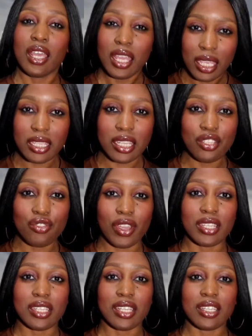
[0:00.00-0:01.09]
his
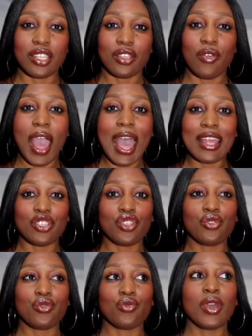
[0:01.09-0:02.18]
interest in you, and
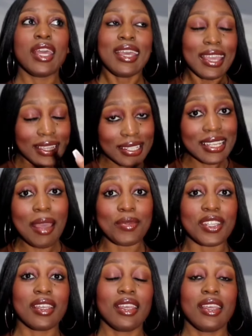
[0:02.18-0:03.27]
you
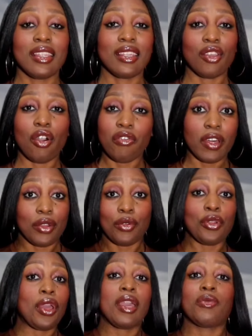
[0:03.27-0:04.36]
accept the offer,
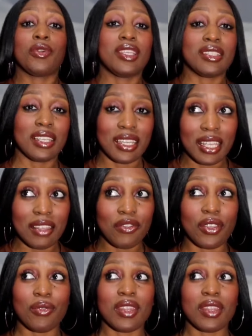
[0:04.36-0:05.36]
not knowing what he's going to give you.